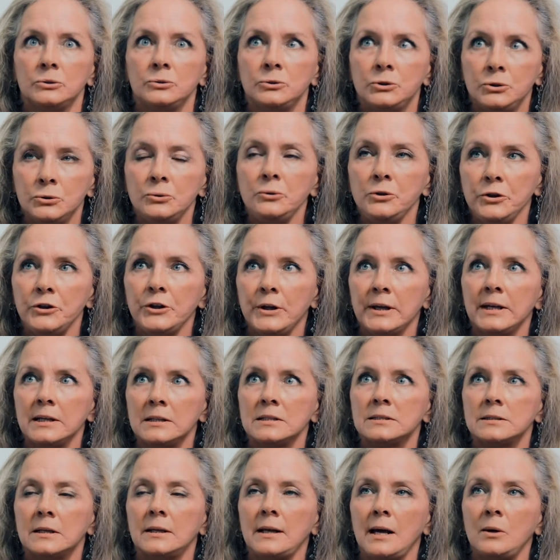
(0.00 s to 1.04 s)
do
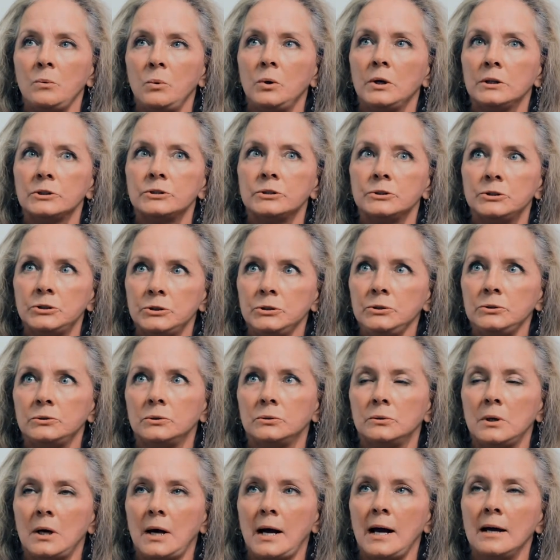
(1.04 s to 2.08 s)
things that I want to
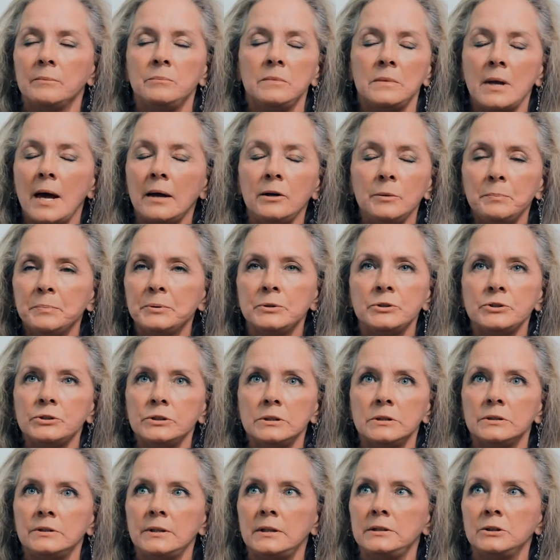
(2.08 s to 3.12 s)
do? I'm not a
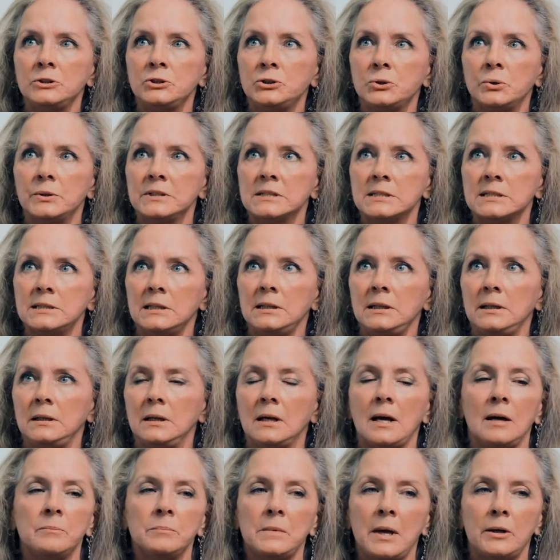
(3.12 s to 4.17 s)
person that enjoys
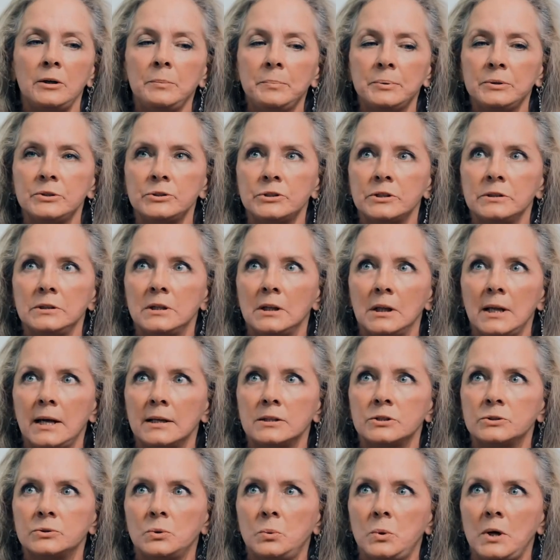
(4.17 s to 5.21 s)
sitting. I'm not a person that
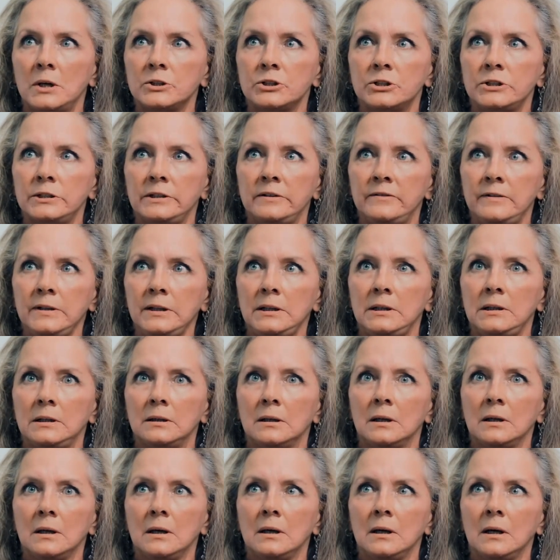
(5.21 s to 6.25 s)
likes to watch TV.
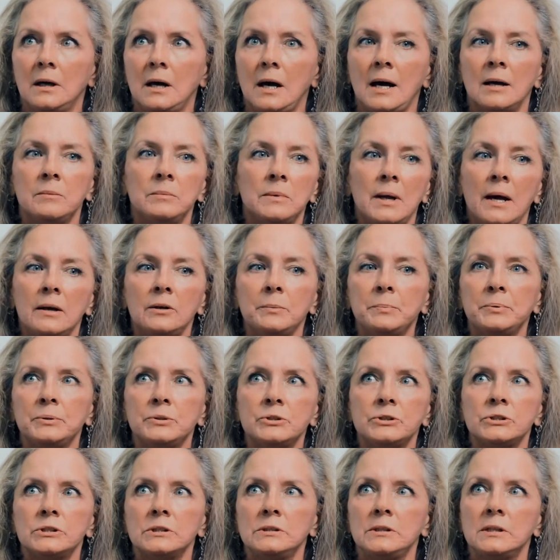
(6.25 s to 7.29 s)
I'm not a
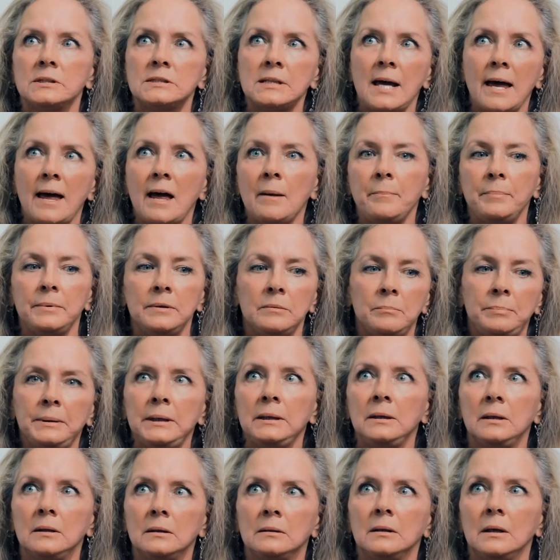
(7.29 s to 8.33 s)
person that's happy
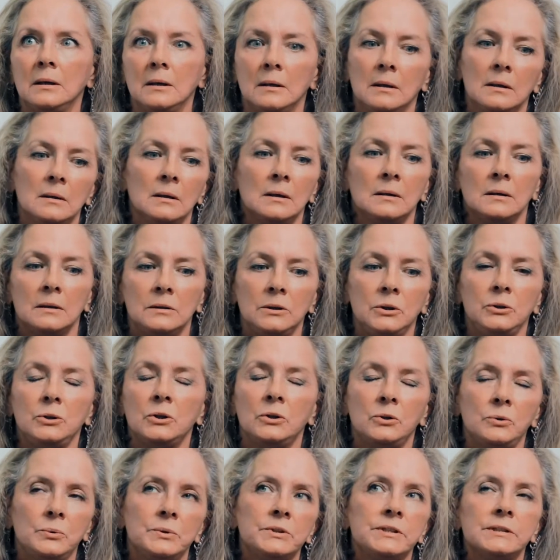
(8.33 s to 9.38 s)
being, you
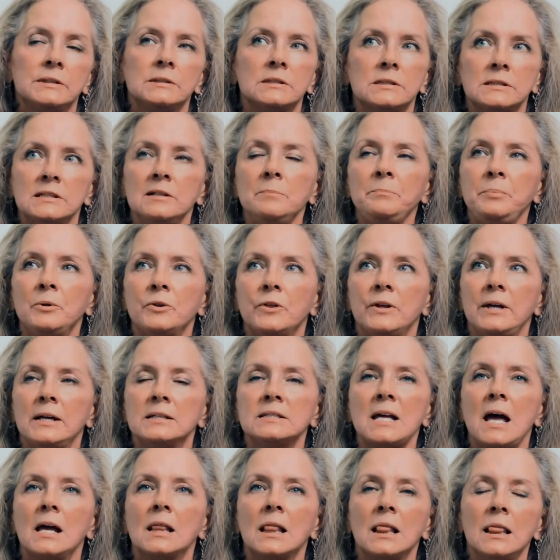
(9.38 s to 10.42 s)
know, with the simple
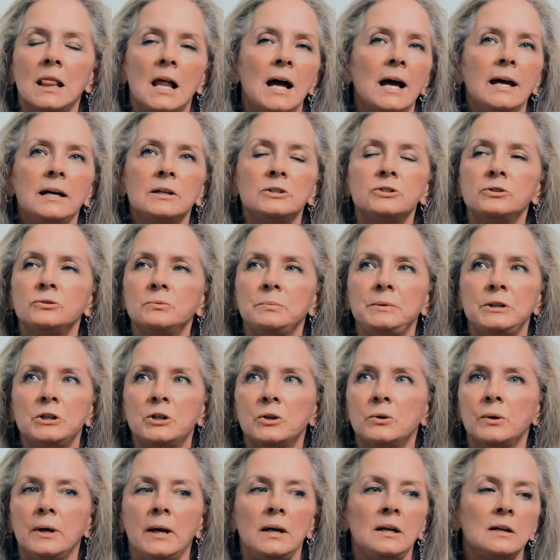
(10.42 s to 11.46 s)
things. I like to be
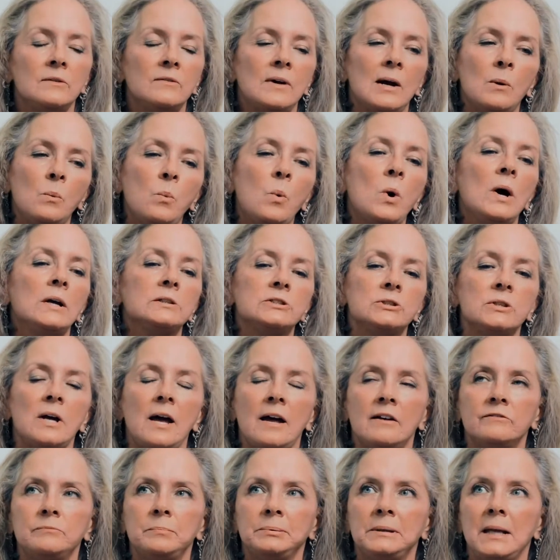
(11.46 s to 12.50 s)
creative. I want to
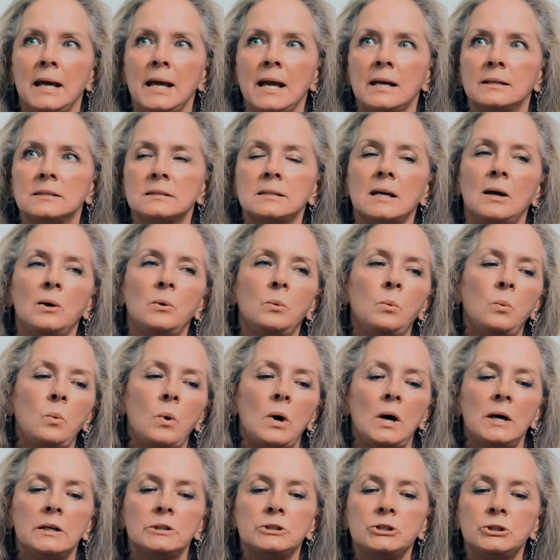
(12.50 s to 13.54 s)
have plans. I
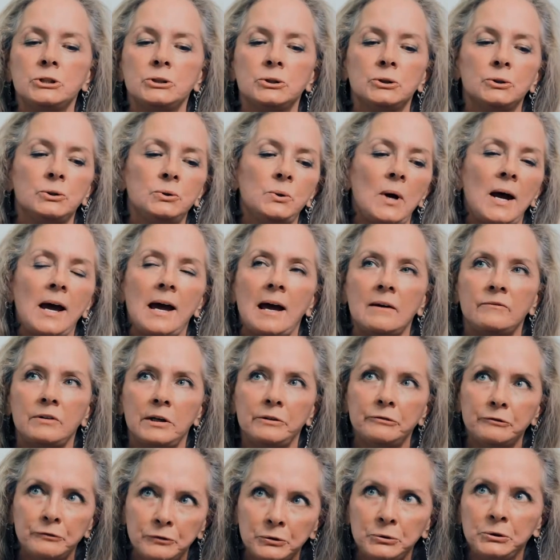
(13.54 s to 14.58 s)
want to have
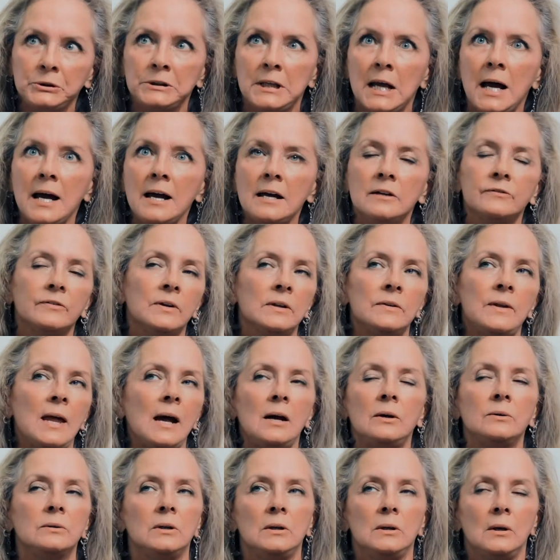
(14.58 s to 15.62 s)
a full life. And
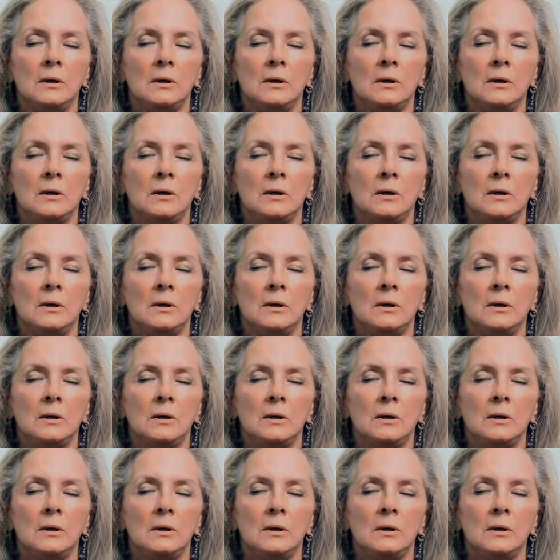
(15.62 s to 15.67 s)
that